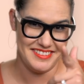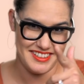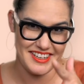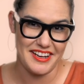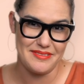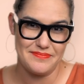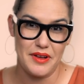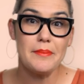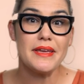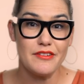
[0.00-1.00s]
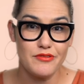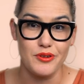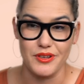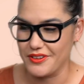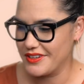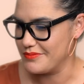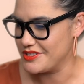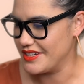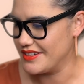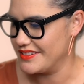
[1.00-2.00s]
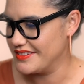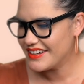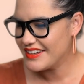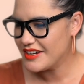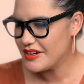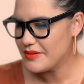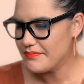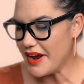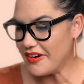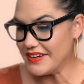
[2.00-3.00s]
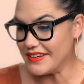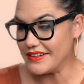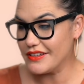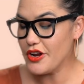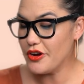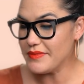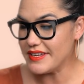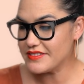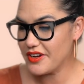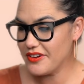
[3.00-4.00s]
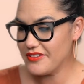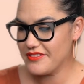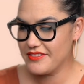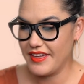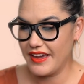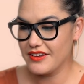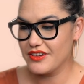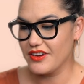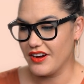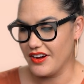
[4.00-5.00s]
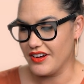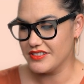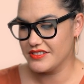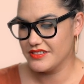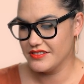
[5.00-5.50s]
Yeah, I'm here for you, kimchi. Marion, no miso? Thank God.